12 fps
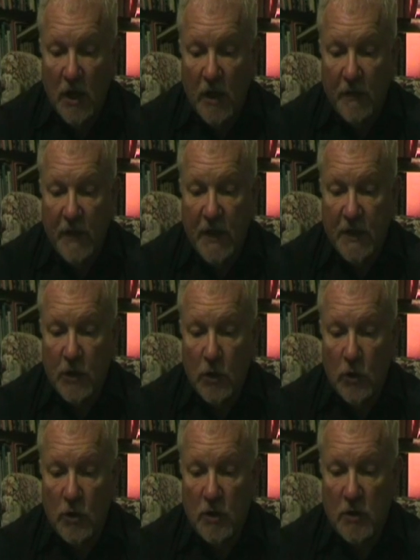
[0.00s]
And
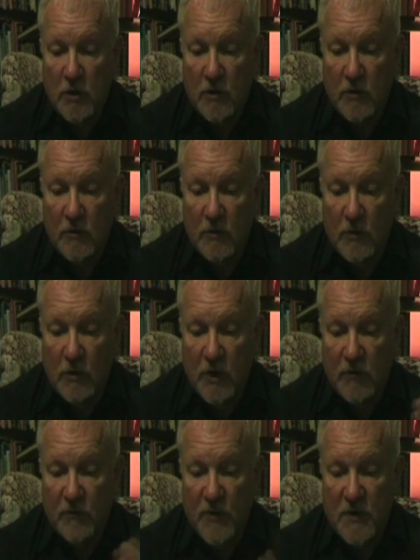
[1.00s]
then
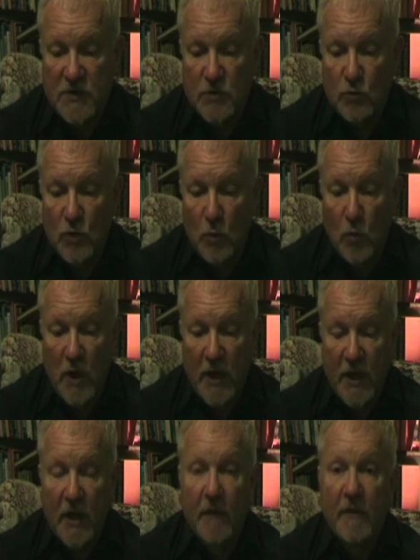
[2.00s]
looking first one
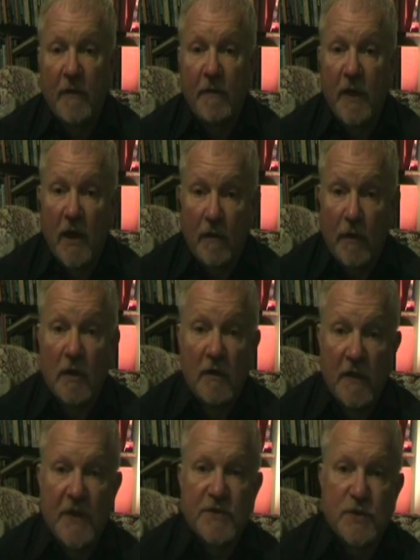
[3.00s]
way and then the other.
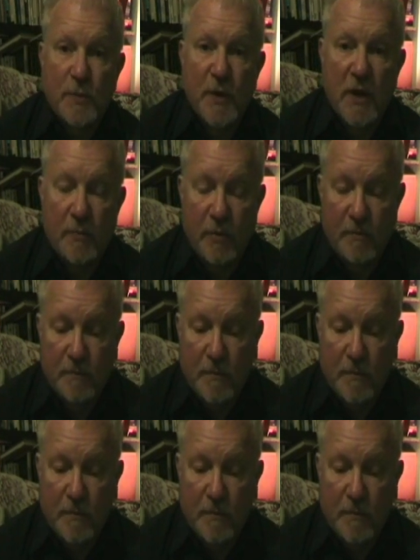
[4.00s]
That's the peep.